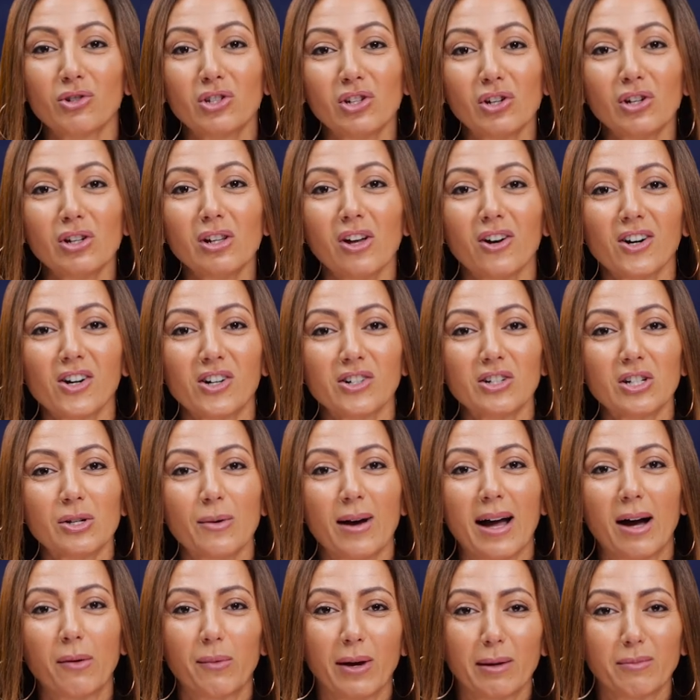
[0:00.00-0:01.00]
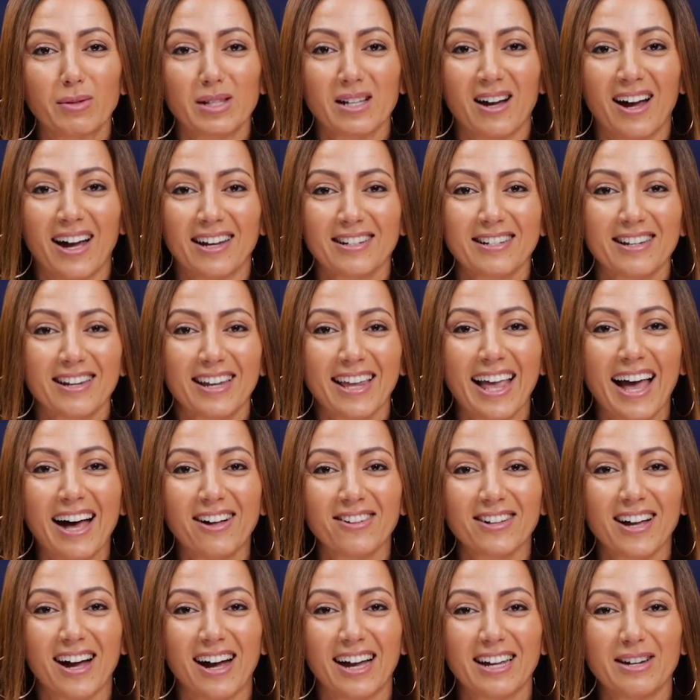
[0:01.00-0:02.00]
do log on to our website,
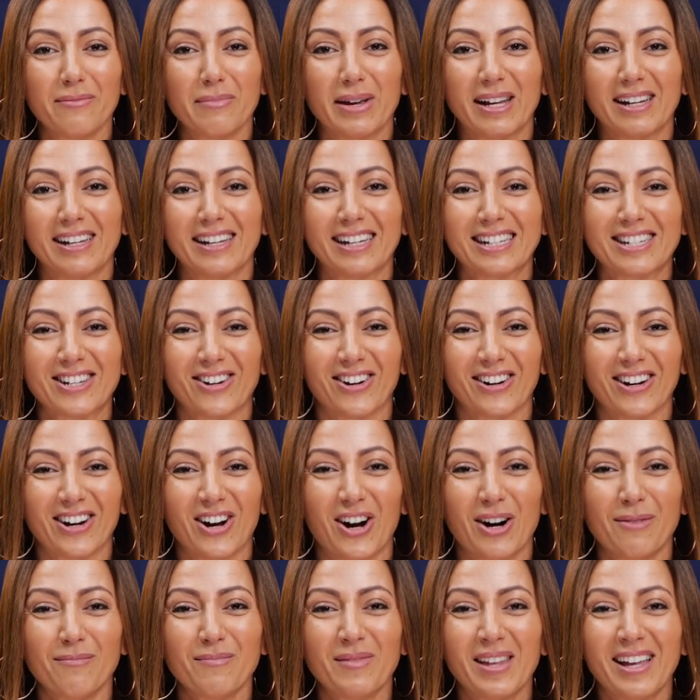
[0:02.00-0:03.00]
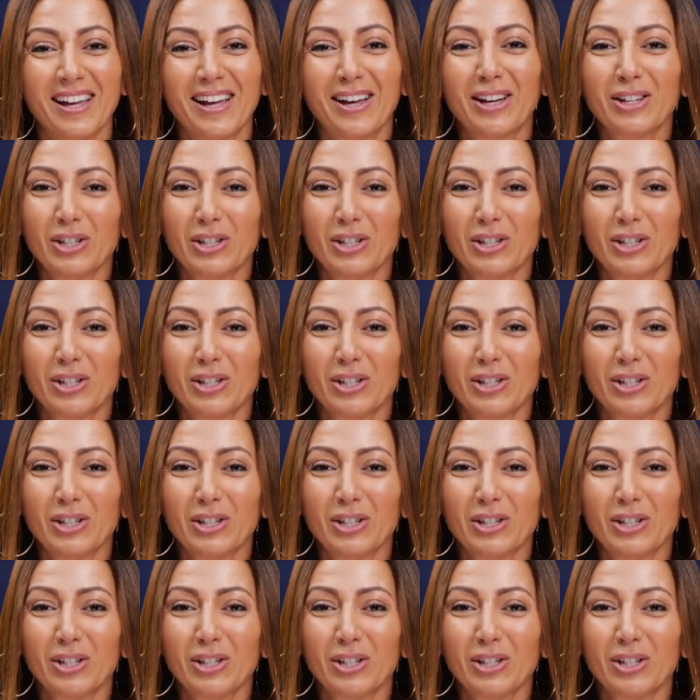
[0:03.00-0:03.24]
kalkinemedia.com.